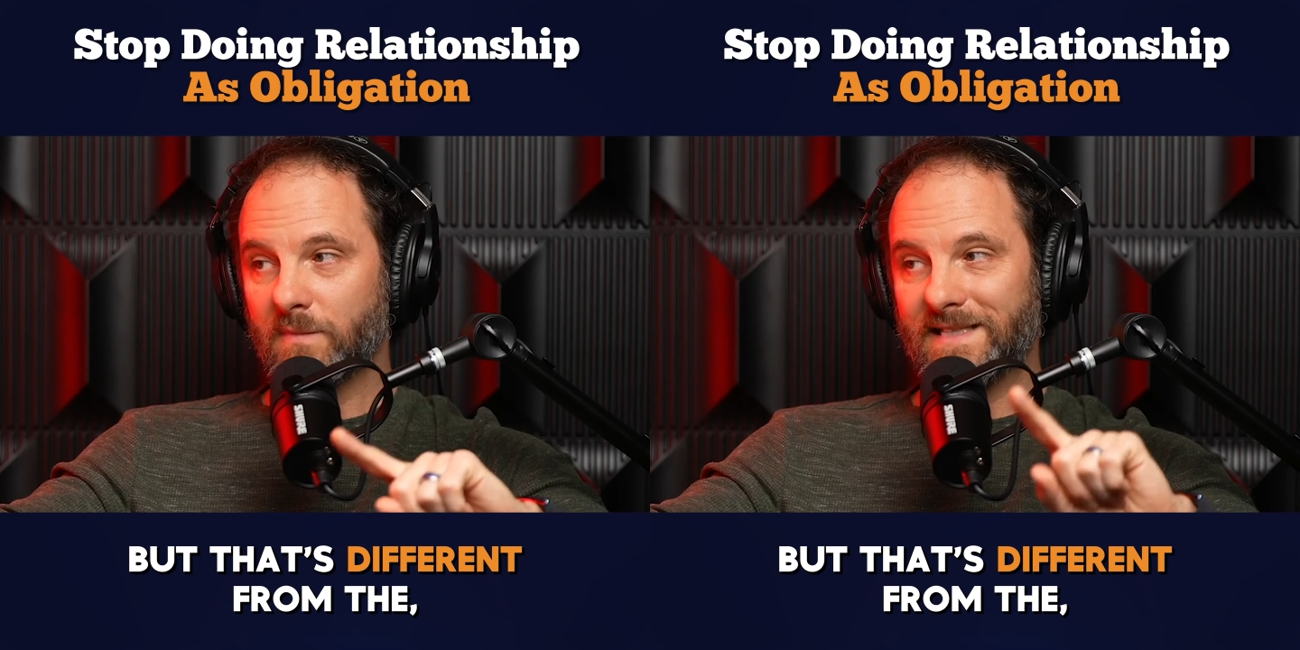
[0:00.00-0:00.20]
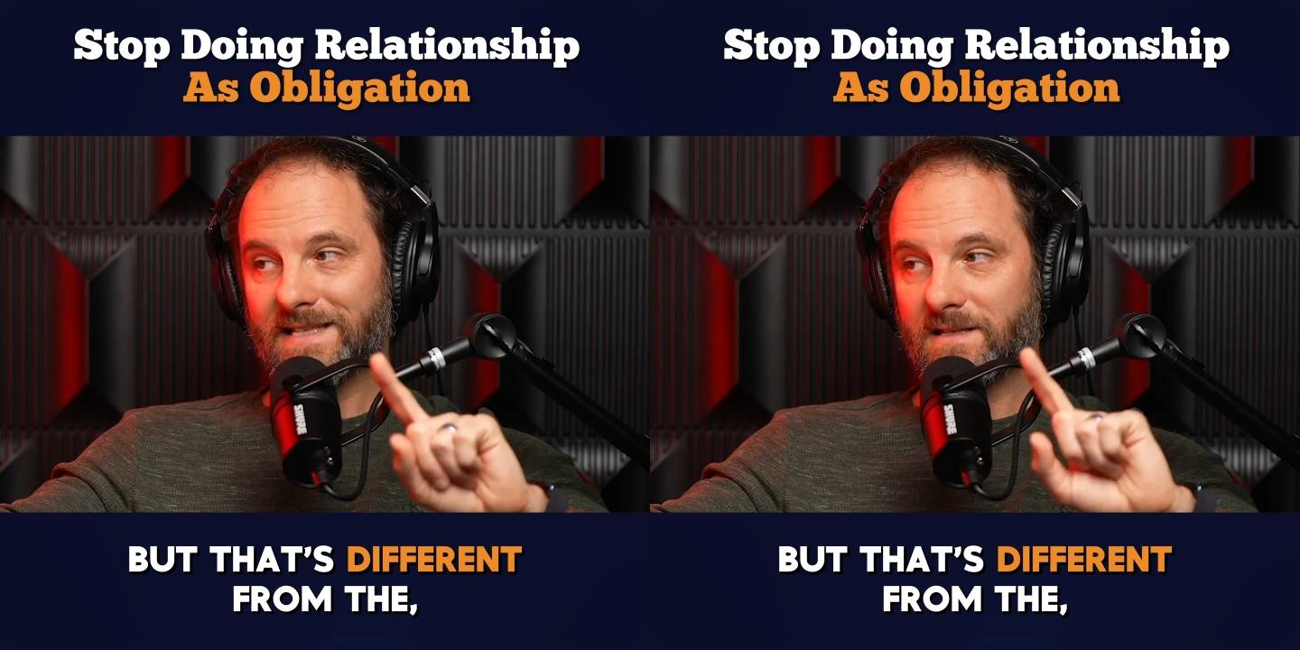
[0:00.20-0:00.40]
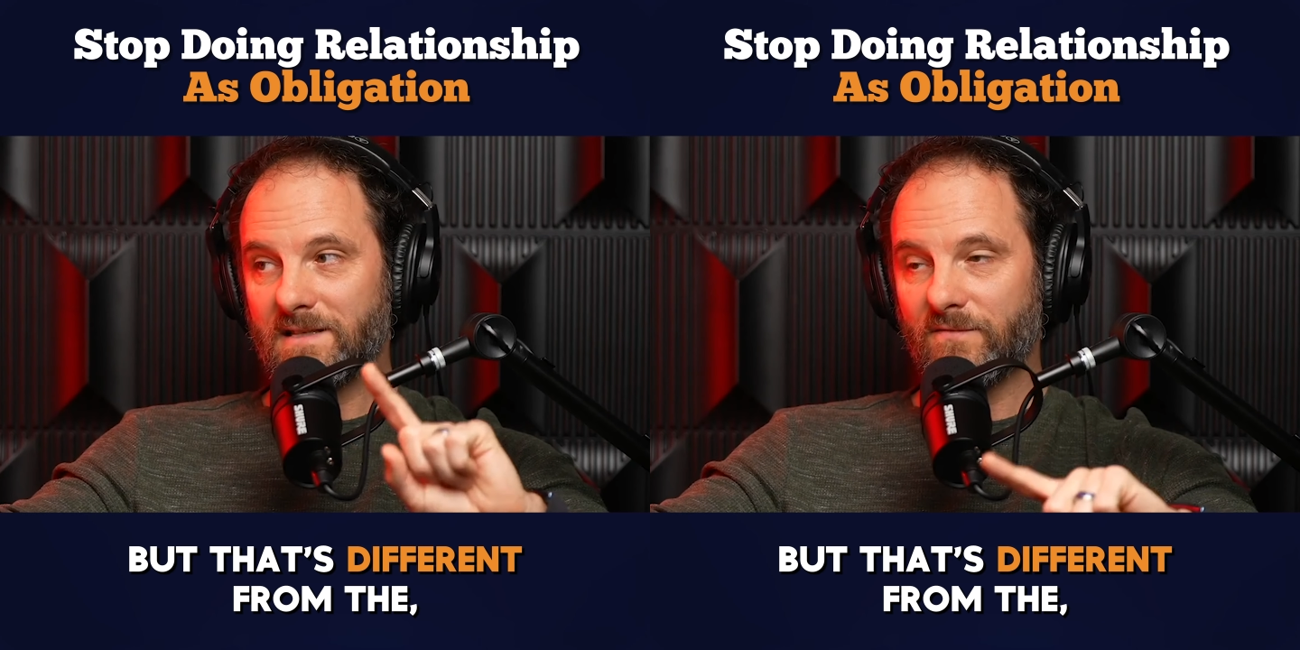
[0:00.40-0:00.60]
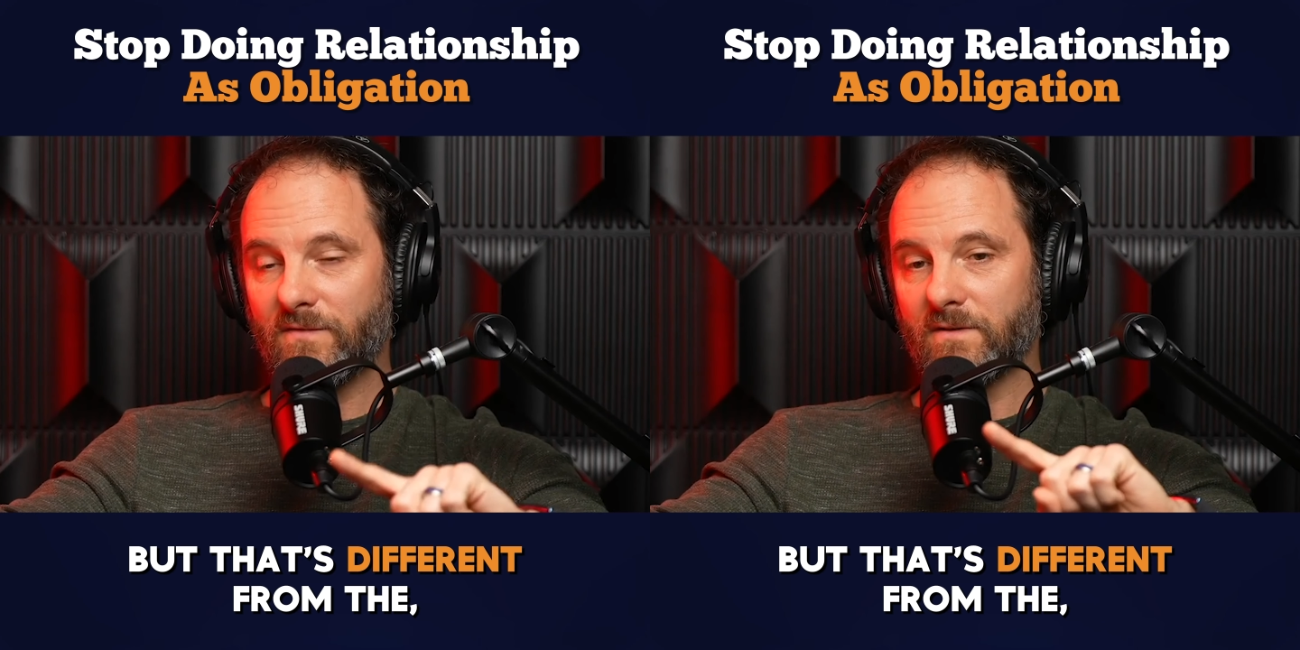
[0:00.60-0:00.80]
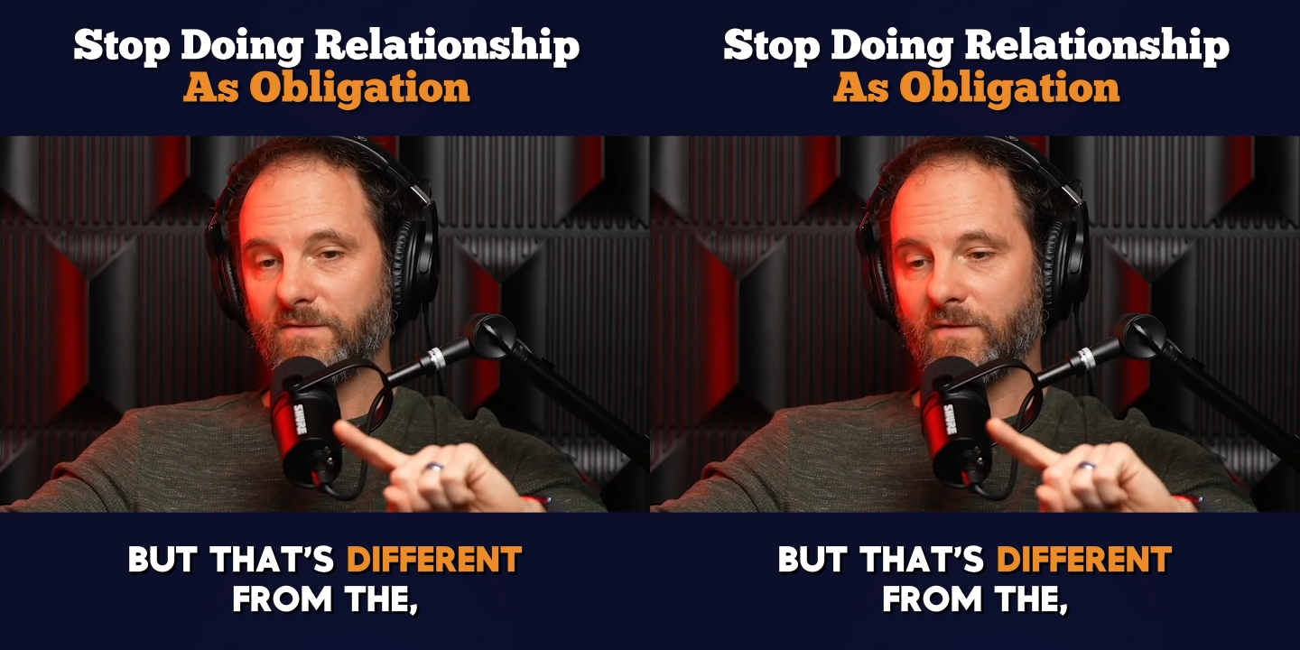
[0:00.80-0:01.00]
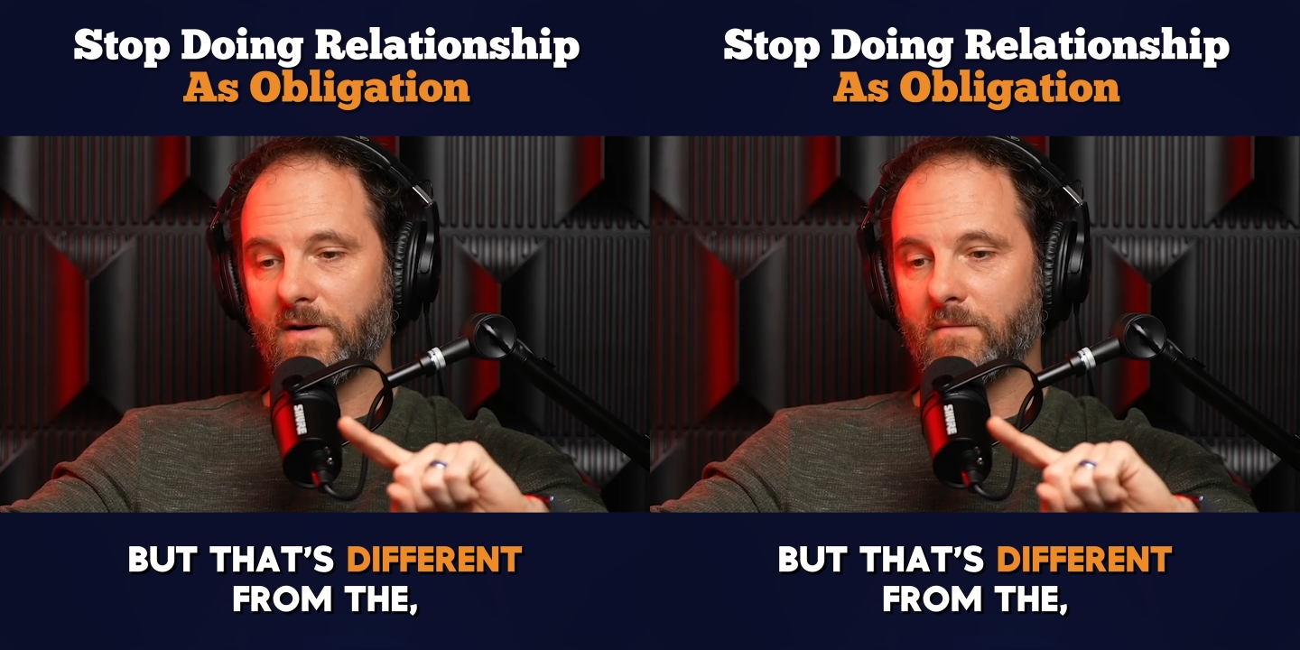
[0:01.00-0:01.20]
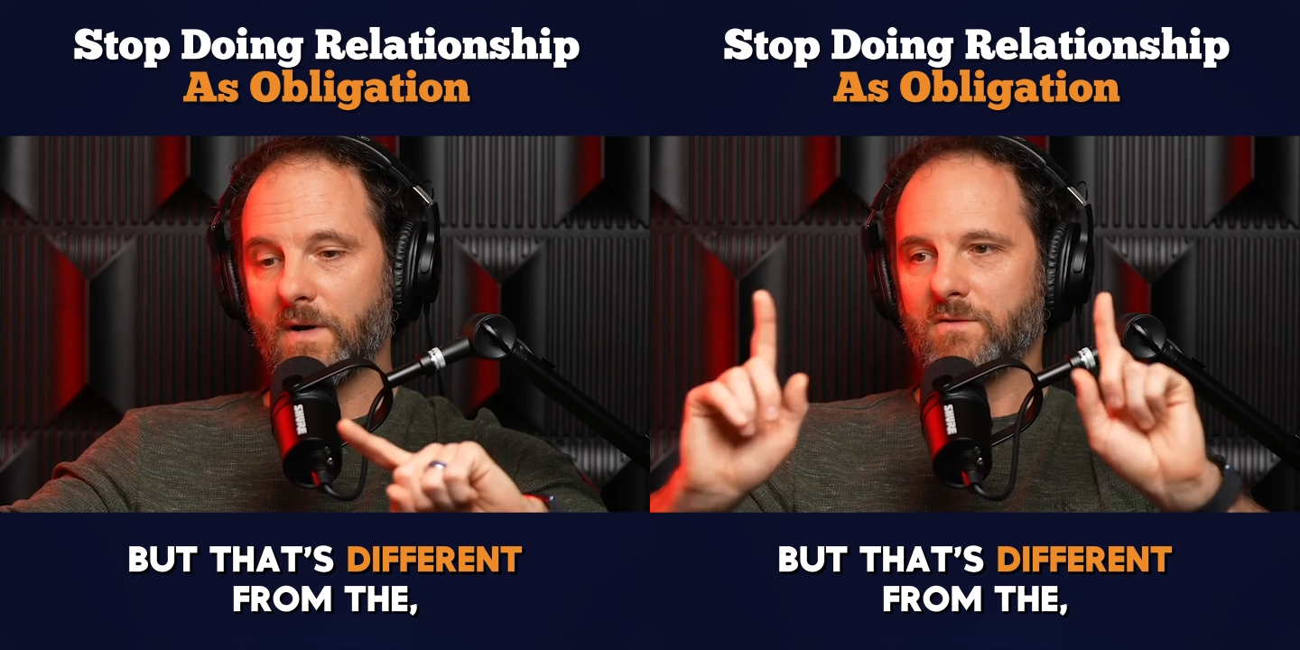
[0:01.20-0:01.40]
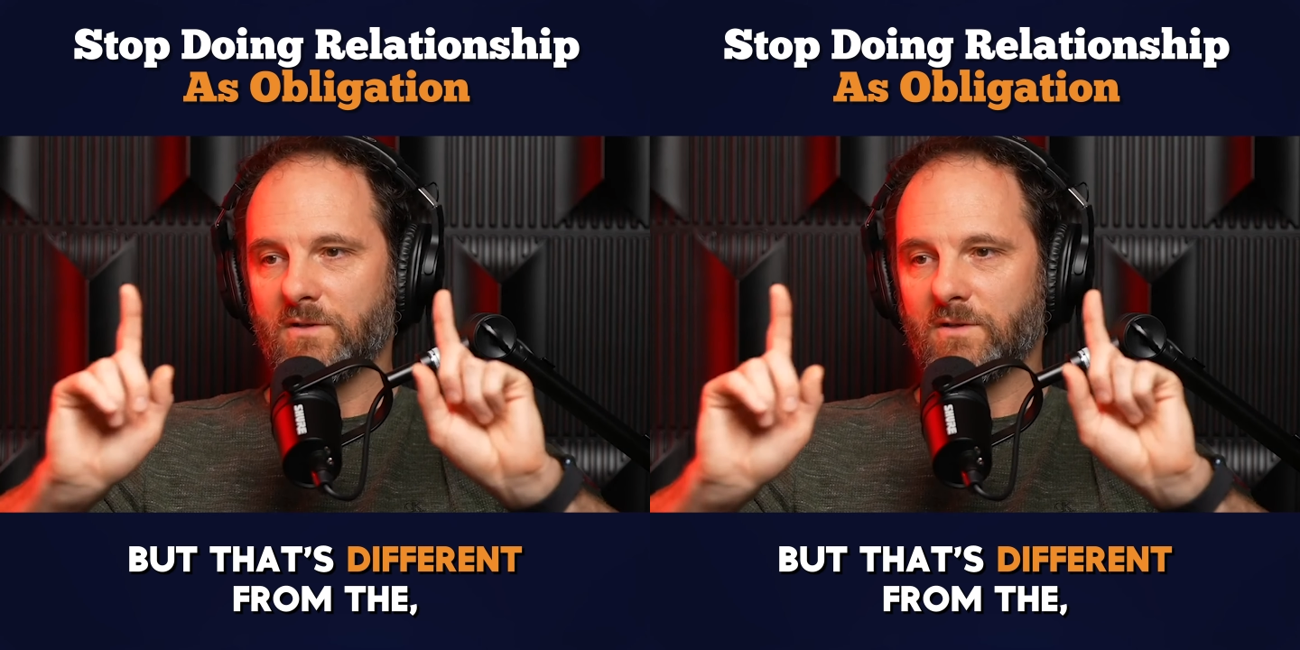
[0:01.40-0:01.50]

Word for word: but that's different from